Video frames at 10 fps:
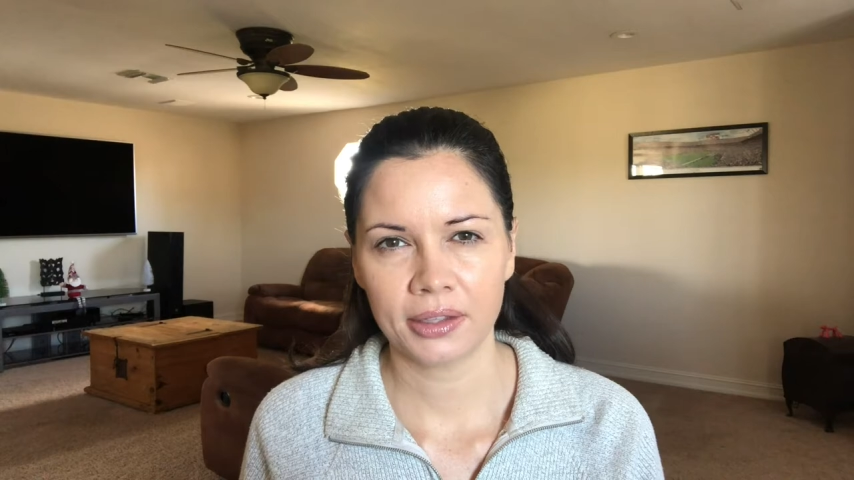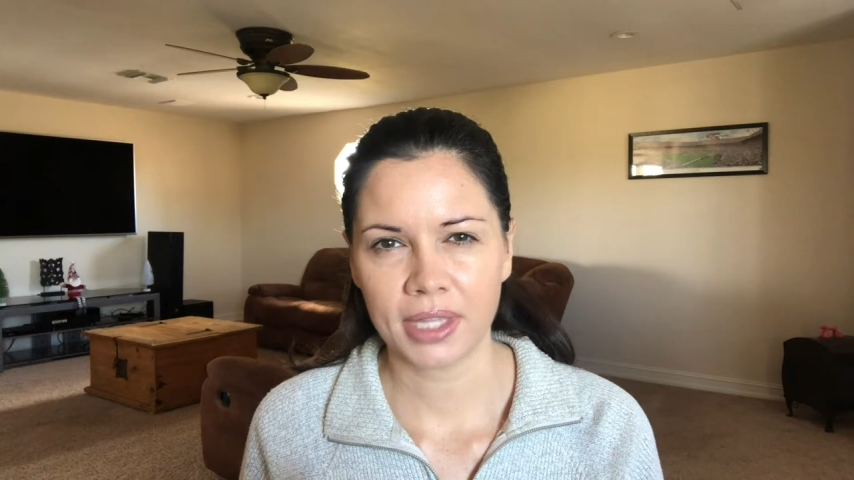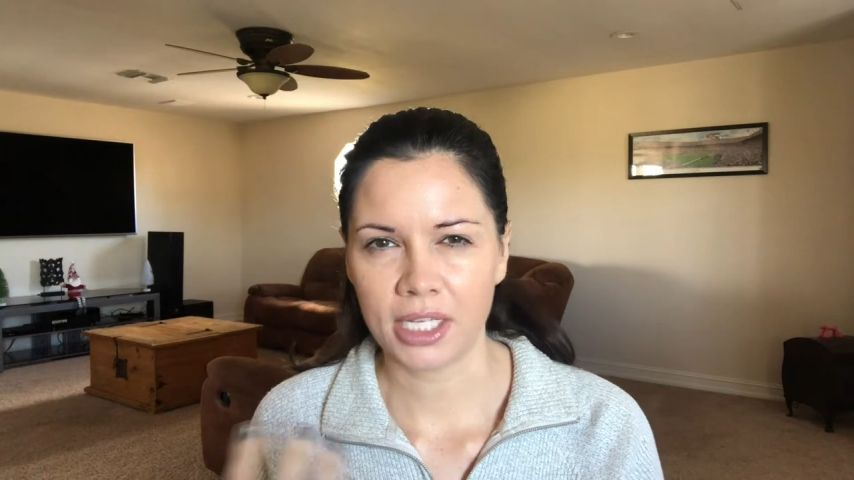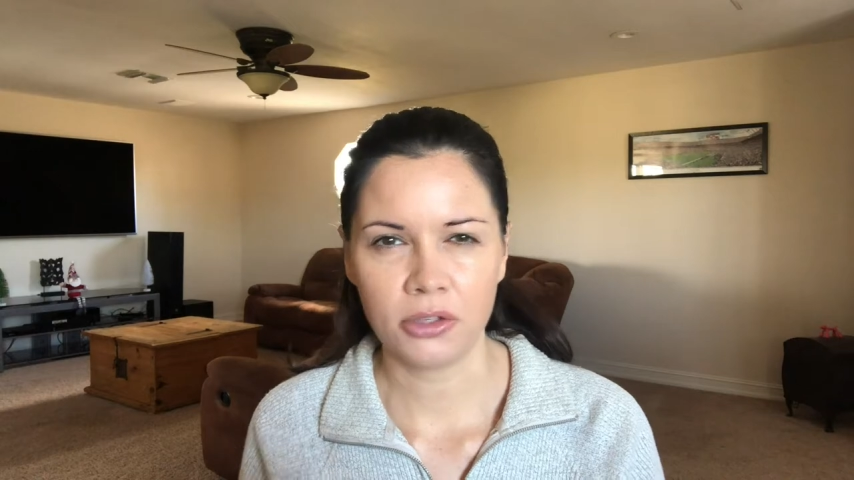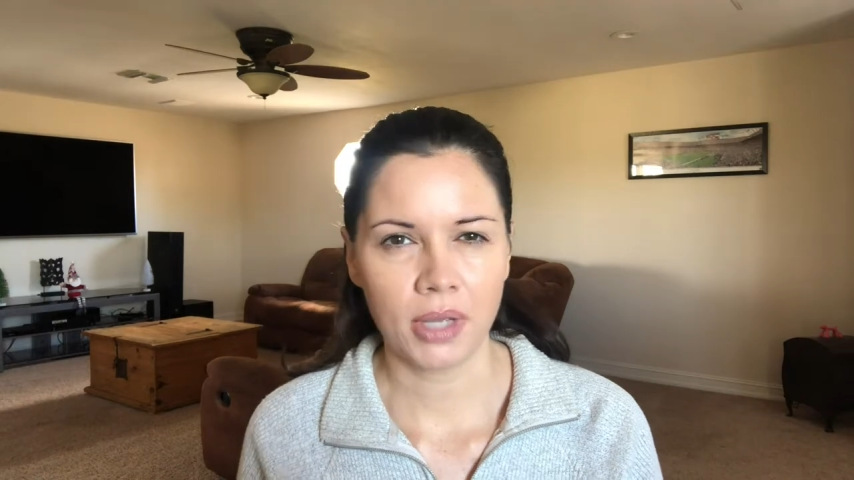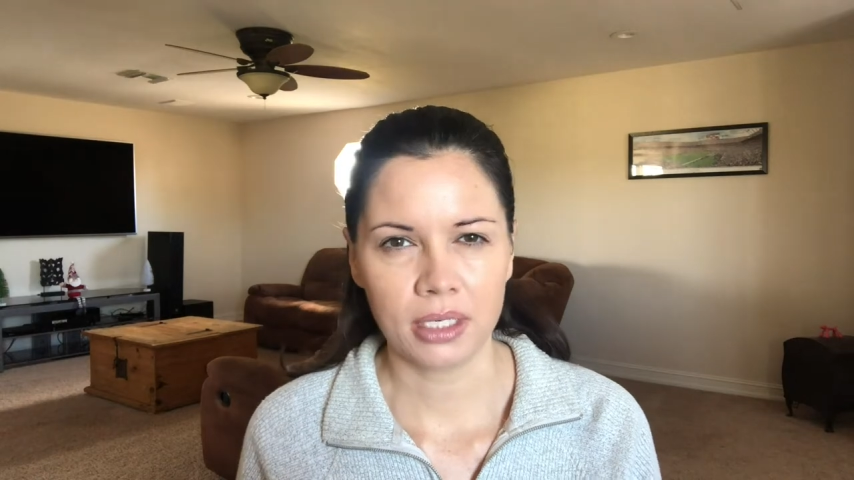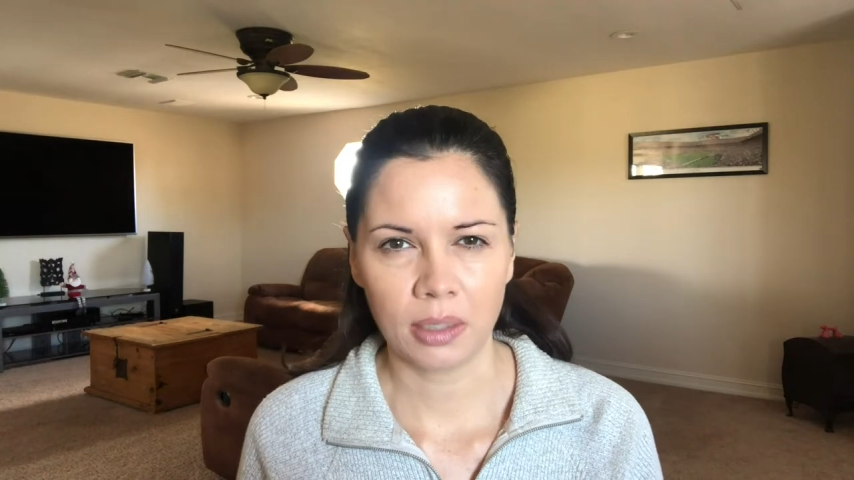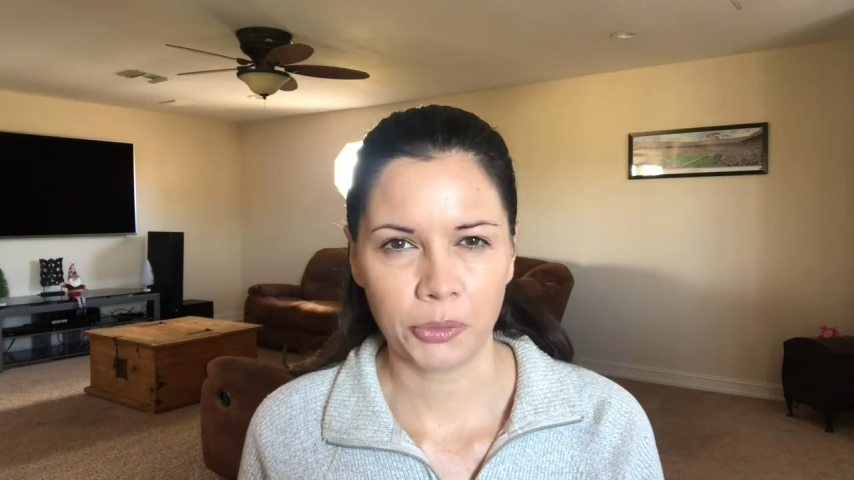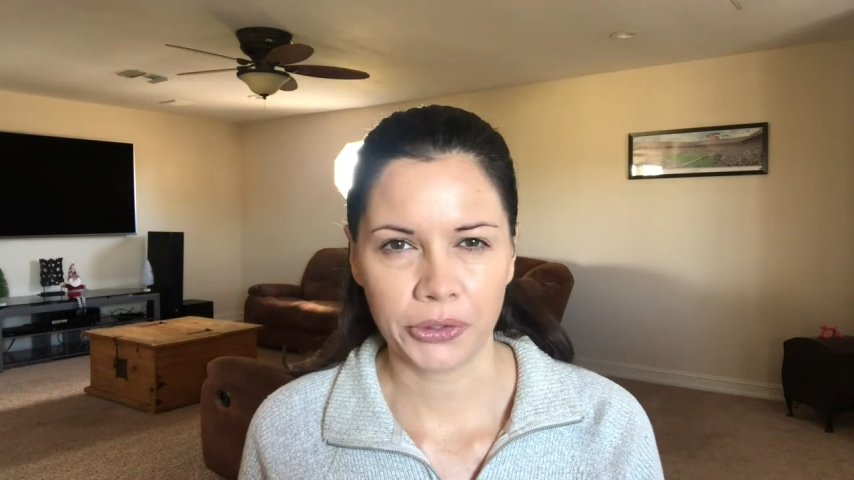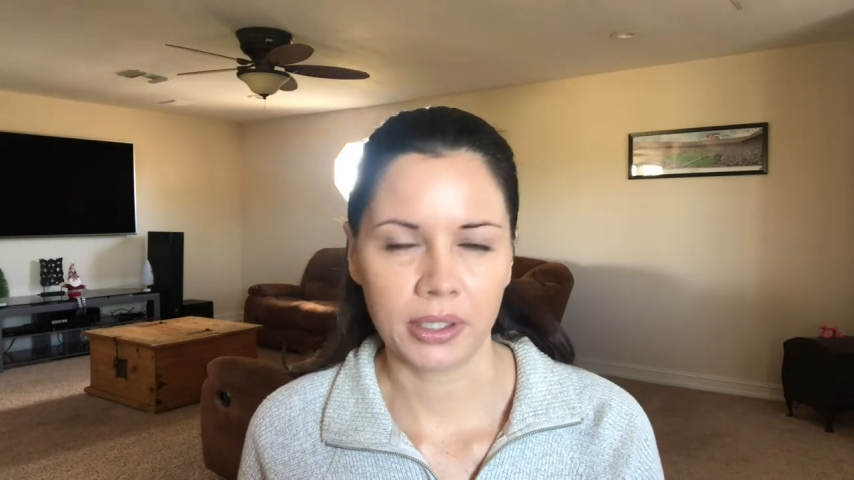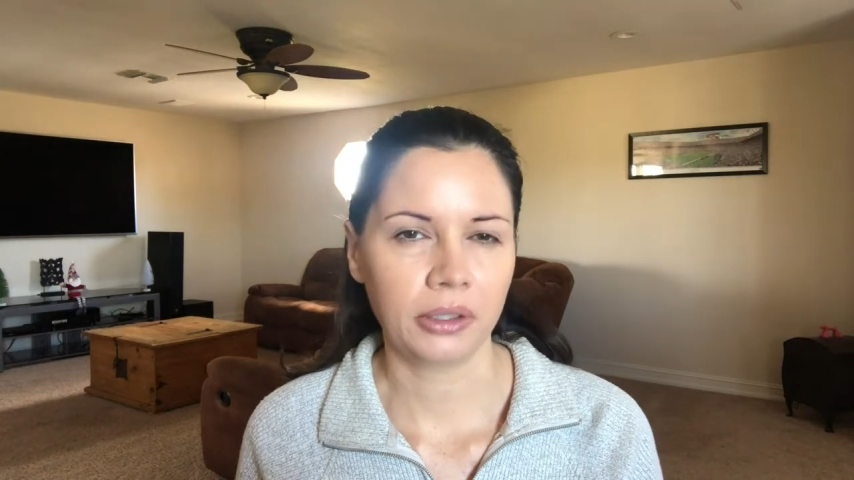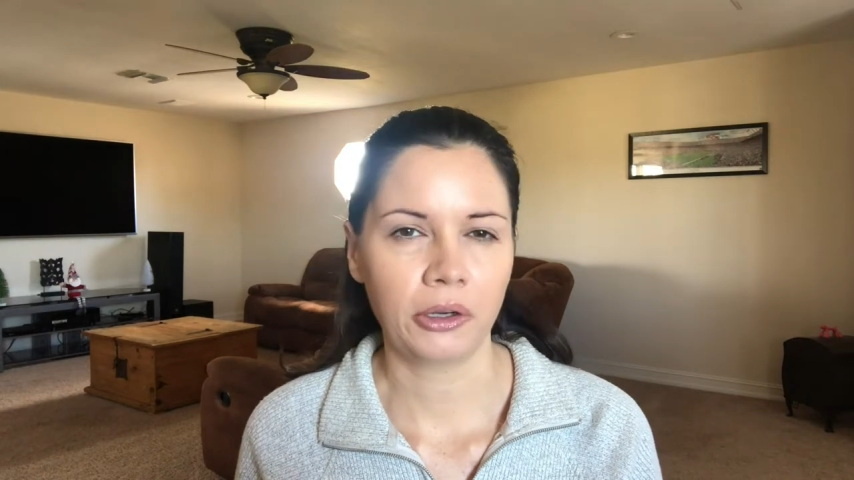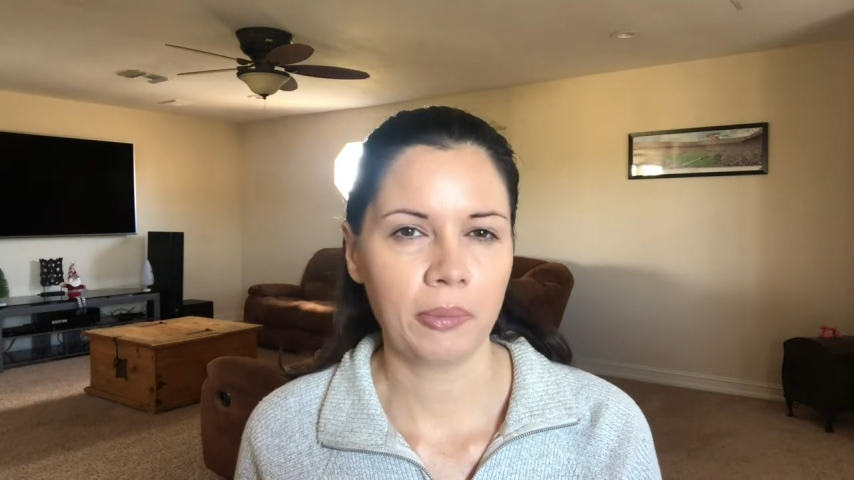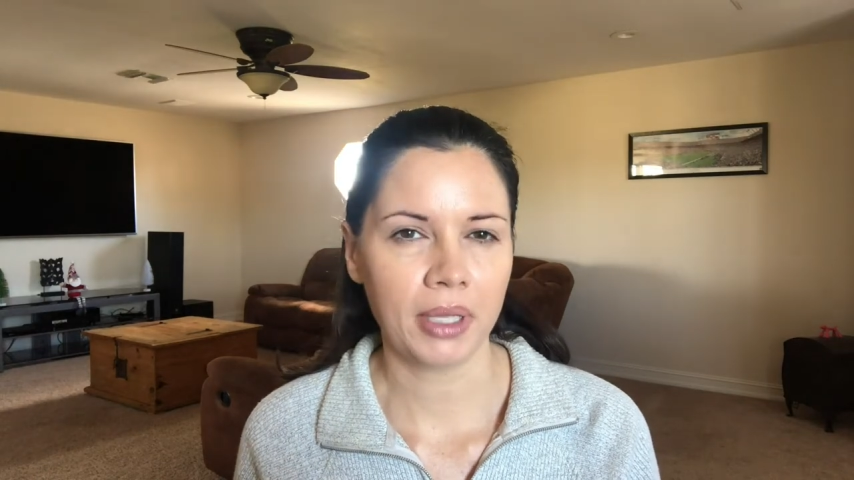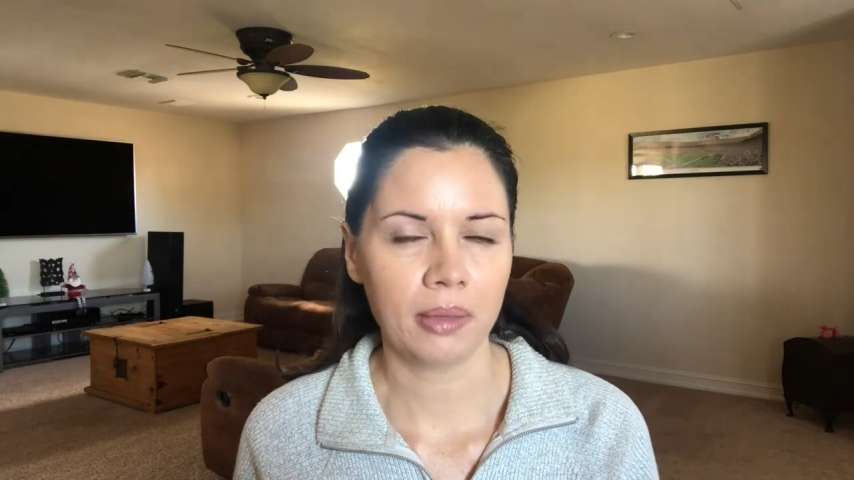that you end up with a little
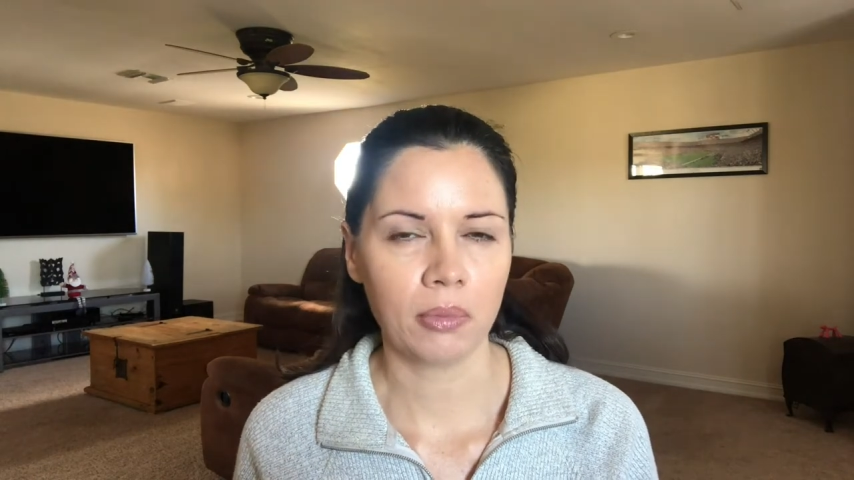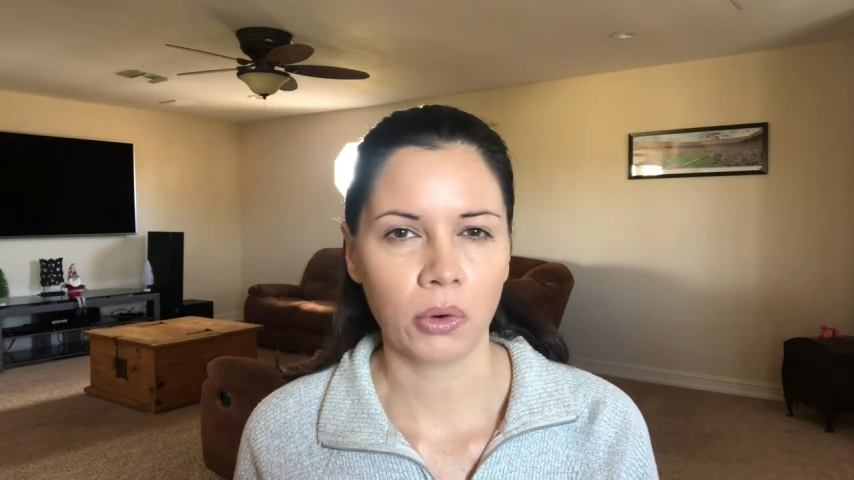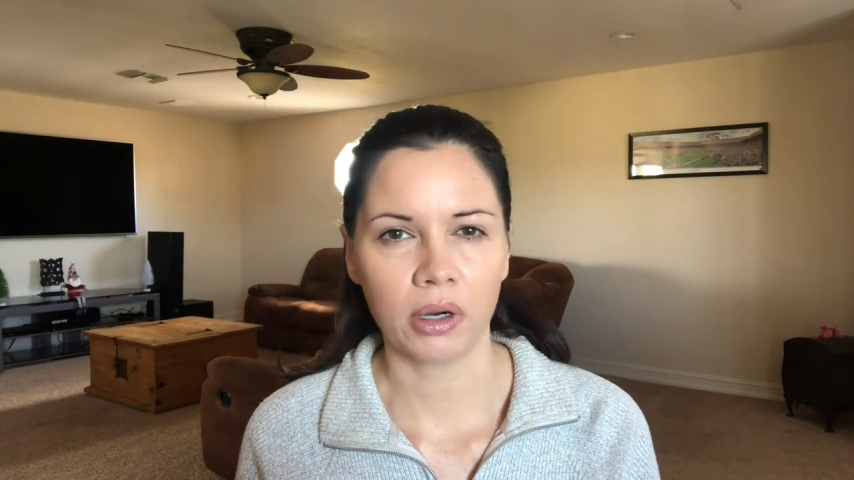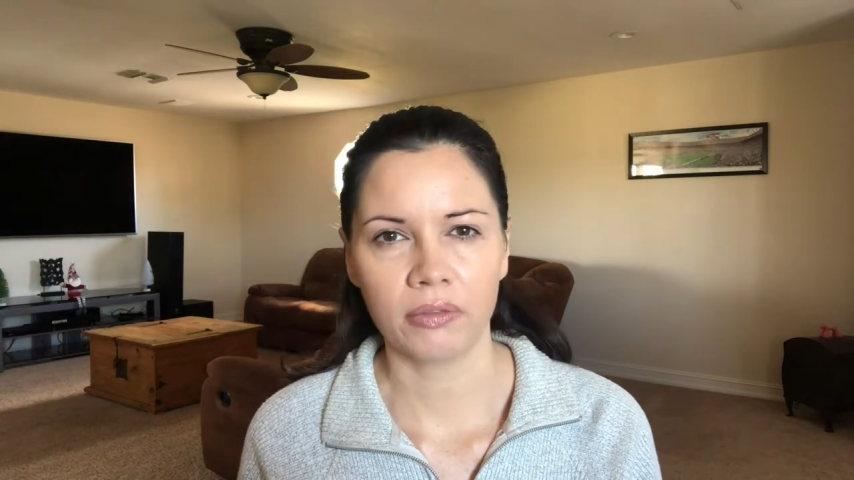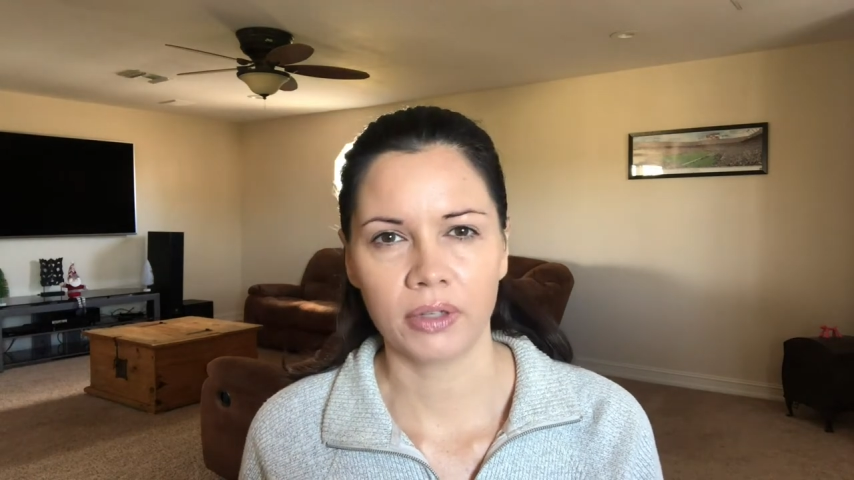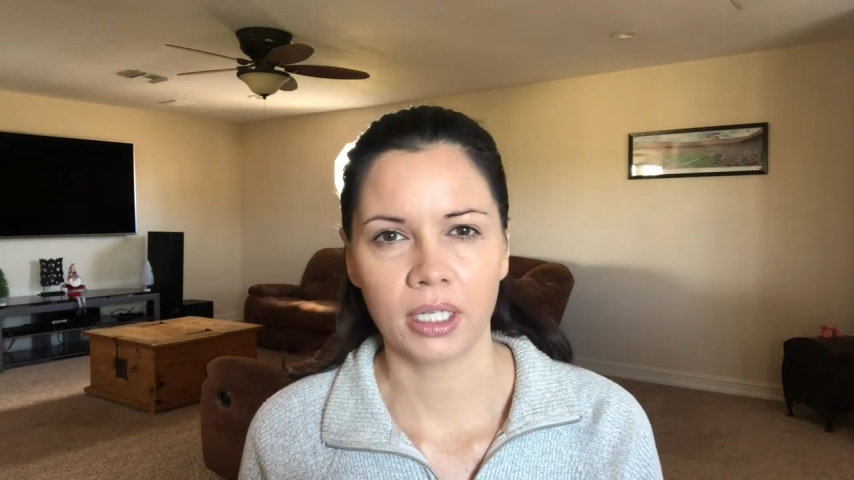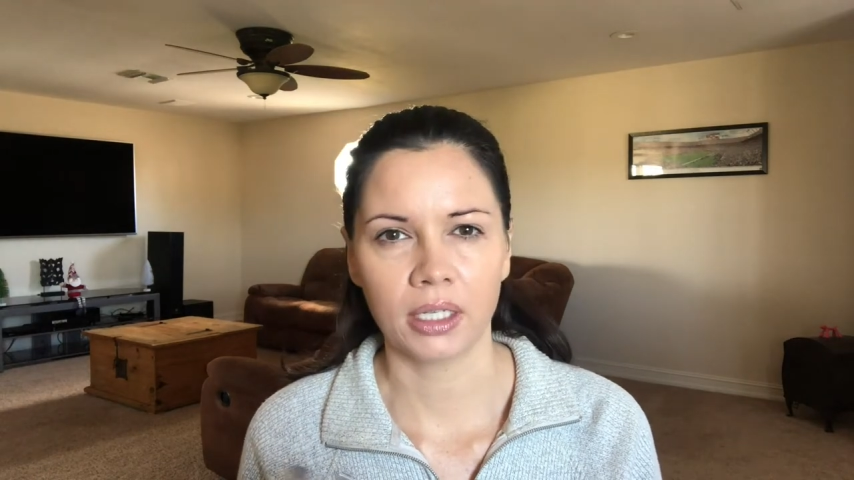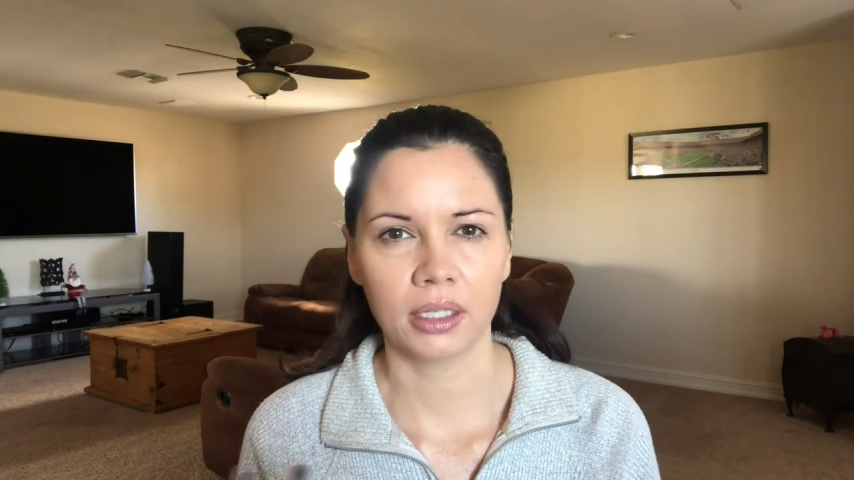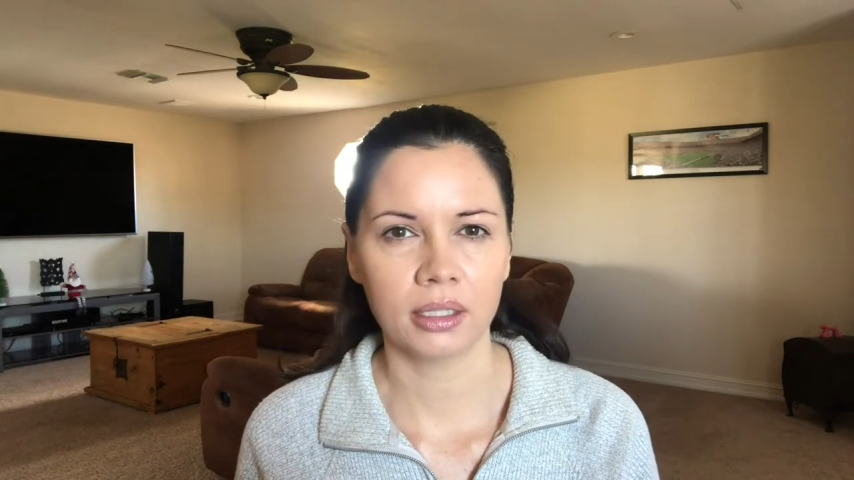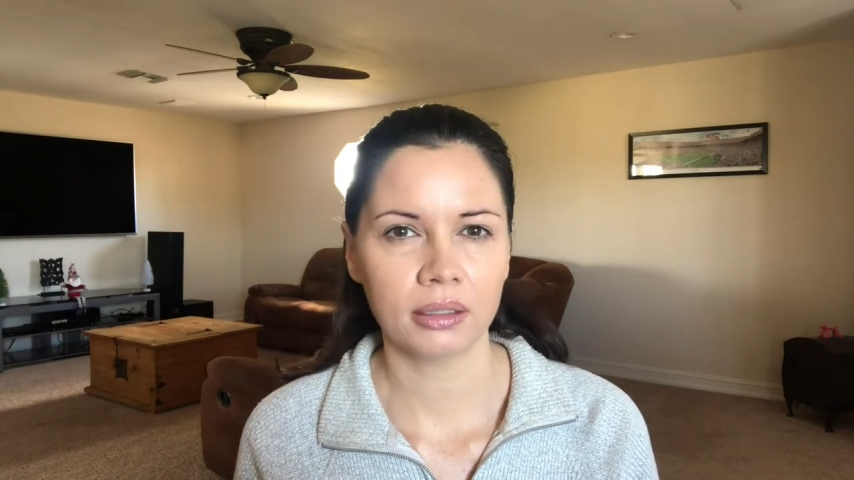bit more of a